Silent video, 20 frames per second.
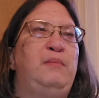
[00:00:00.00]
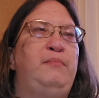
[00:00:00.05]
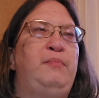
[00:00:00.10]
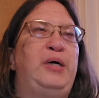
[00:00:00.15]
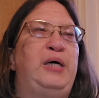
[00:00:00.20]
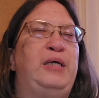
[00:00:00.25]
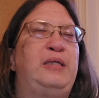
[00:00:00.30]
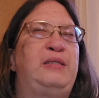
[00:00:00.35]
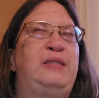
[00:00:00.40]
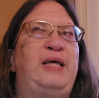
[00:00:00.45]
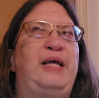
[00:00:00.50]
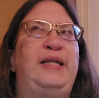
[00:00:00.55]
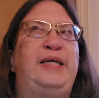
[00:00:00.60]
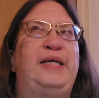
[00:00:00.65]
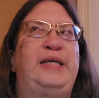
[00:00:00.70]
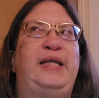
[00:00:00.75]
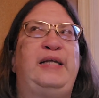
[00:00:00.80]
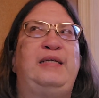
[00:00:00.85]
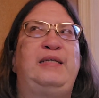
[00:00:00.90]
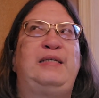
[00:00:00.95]
But then
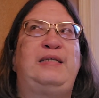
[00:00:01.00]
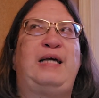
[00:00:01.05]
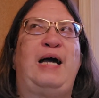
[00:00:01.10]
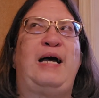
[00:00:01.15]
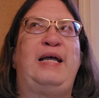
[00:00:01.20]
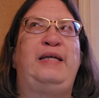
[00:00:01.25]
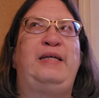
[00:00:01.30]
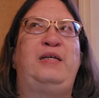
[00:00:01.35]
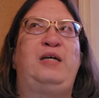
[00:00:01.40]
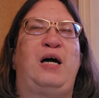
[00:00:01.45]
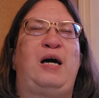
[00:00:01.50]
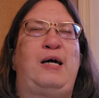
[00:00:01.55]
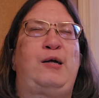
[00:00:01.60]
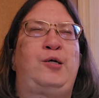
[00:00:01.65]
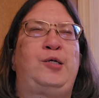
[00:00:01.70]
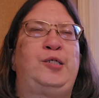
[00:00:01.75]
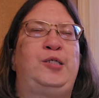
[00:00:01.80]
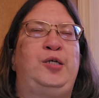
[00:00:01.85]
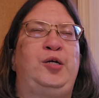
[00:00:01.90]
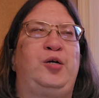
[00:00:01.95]
again, Guy
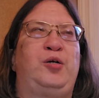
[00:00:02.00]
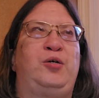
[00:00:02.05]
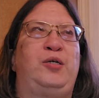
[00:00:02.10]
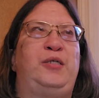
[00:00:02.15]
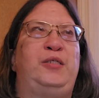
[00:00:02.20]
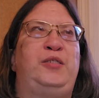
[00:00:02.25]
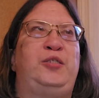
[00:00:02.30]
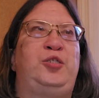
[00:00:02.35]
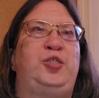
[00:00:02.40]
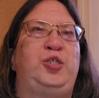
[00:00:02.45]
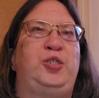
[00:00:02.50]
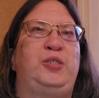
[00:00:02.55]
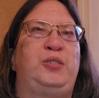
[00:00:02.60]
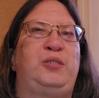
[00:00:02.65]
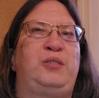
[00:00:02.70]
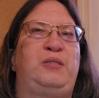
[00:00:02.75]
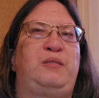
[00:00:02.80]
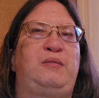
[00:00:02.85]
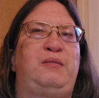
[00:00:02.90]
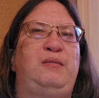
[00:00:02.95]
Gardner is
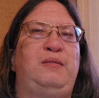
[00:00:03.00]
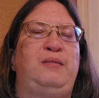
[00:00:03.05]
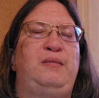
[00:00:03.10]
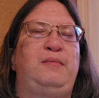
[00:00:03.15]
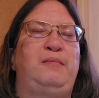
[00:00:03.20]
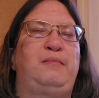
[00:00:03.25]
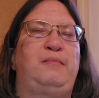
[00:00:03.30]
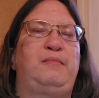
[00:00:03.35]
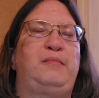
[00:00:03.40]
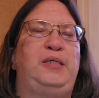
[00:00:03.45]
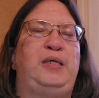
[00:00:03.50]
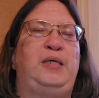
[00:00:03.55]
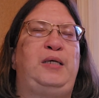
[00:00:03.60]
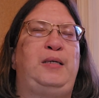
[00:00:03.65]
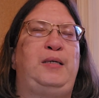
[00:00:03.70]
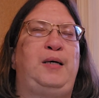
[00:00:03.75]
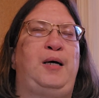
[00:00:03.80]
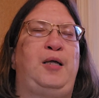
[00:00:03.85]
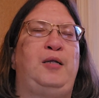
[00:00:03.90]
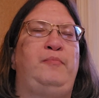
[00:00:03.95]
just
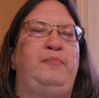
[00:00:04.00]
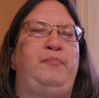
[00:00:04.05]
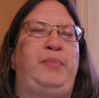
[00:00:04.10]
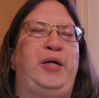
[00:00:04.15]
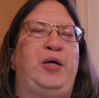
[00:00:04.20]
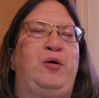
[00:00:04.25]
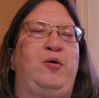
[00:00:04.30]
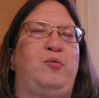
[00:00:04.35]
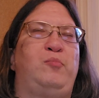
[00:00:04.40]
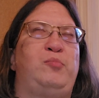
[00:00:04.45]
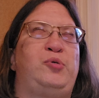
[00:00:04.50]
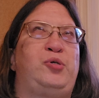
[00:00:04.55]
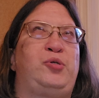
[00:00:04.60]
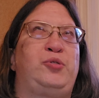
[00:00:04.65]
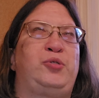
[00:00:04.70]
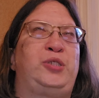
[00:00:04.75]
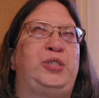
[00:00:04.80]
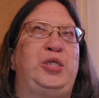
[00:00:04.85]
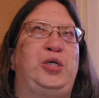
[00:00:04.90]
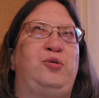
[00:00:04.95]

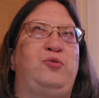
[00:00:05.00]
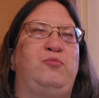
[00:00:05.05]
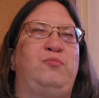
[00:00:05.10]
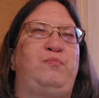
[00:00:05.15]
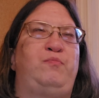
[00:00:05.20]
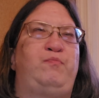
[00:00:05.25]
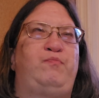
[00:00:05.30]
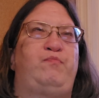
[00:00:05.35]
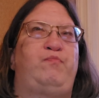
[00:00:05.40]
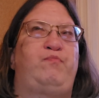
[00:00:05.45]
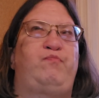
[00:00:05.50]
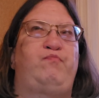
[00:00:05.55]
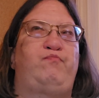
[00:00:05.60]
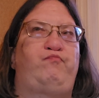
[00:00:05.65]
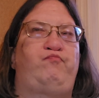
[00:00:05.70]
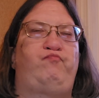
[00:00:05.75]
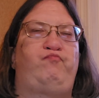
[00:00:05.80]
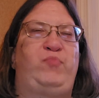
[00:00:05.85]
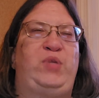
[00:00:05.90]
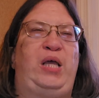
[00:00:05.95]
unbearable, so
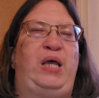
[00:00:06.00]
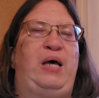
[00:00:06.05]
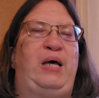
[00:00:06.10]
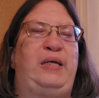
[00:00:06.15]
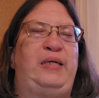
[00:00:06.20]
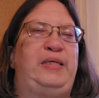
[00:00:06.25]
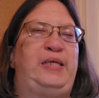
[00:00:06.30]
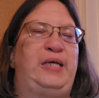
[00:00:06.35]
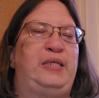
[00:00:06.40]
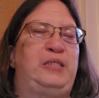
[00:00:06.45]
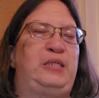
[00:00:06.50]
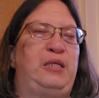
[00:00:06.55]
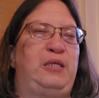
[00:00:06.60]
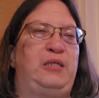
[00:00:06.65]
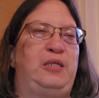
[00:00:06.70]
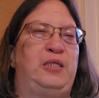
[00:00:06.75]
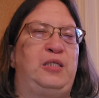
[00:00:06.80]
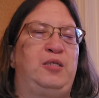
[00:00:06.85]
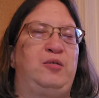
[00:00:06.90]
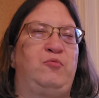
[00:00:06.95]
I guess it
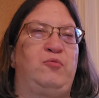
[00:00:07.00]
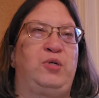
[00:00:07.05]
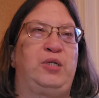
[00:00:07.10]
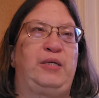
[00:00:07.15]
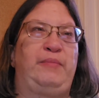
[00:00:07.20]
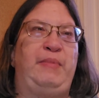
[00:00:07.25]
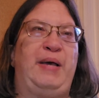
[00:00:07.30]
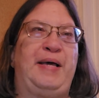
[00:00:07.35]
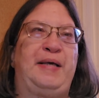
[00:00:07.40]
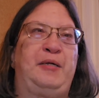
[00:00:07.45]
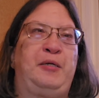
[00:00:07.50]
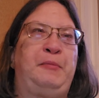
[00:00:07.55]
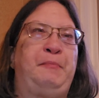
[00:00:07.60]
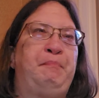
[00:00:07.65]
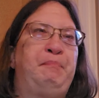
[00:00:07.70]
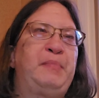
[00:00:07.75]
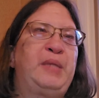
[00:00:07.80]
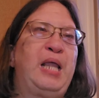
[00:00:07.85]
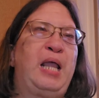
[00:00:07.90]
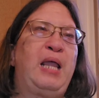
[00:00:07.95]
doesn't really matter.
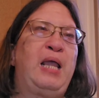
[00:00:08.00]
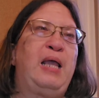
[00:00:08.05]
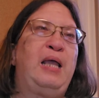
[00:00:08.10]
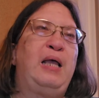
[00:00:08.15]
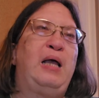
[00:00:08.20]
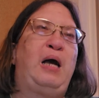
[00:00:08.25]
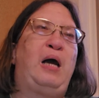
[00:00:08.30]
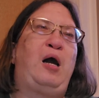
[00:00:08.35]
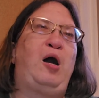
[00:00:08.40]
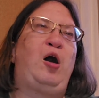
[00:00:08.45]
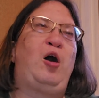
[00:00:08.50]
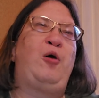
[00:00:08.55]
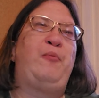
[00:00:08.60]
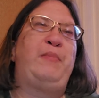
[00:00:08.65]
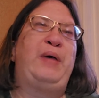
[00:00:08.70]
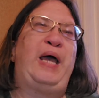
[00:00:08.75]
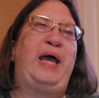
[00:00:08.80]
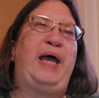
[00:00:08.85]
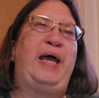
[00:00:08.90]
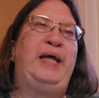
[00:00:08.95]

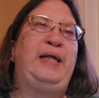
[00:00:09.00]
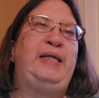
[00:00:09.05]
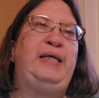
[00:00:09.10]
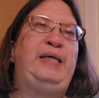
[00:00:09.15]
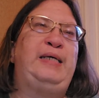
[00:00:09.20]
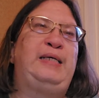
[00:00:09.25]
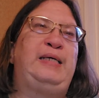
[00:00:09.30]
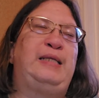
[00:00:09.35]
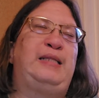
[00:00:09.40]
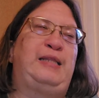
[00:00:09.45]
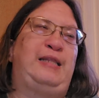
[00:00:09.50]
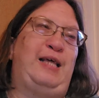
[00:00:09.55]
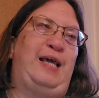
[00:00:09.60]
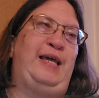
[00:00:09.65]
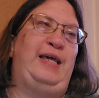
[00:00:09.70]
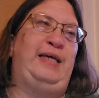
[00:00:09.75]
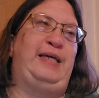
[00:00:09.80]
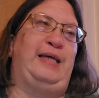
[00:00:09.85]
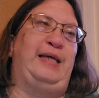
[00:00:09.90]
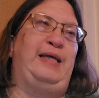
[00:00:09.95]
Eddie
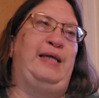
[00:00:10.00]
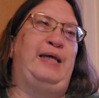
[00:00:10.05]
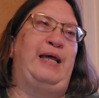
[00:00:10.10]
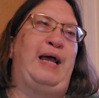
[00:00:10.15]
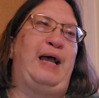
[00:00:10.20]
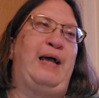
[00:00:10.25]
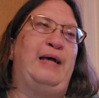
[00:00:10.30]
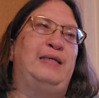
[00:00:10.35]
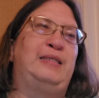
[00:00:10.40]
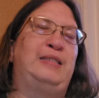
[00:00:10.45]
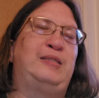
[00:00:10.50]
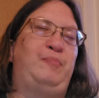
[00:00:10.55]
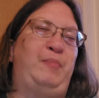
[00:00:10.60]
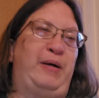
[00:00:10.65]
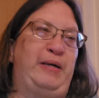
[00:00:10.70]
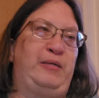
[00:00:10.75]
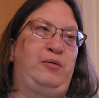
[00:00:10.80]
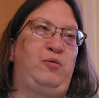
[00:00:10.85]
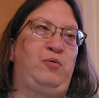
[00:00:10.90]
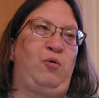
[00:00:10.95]
Gathegi as
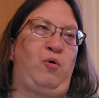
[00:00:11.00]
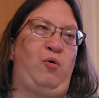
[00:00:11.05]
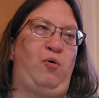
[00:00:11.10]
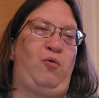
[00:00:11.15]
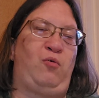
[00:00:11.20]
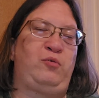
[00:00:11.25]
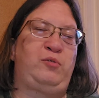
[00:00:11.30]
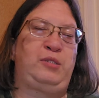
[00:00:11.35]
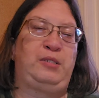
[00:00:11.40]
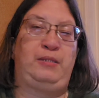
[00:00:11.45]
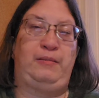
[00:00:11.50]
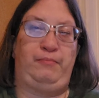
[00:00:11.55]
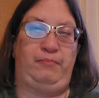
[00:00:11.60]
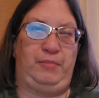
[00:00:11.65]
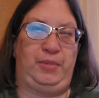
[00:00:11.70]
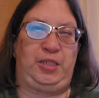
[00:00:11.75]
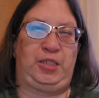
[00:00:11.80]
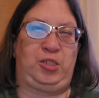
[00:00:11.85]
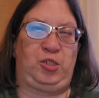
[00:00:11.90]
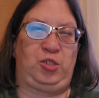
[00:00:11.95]
Michael Holt,
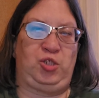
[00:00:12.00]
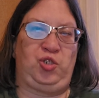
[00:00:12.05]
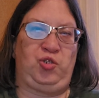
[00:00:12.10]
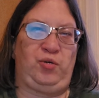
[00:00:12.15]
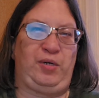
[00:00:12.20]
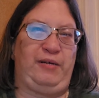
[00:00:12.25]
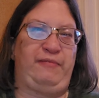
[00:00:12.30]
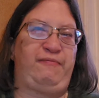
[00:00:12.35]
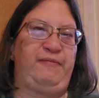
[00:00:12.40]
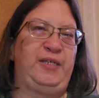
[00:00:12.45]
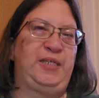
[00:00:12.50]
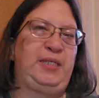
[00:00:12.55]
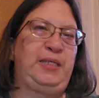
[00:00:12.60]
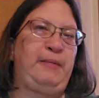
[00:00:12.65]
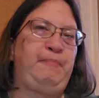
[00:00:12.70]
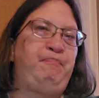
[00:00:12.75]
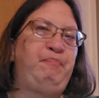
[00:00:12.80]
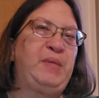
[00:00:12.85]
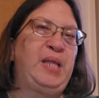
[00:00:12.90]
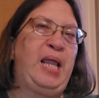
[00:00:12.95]
Mr. Terrific,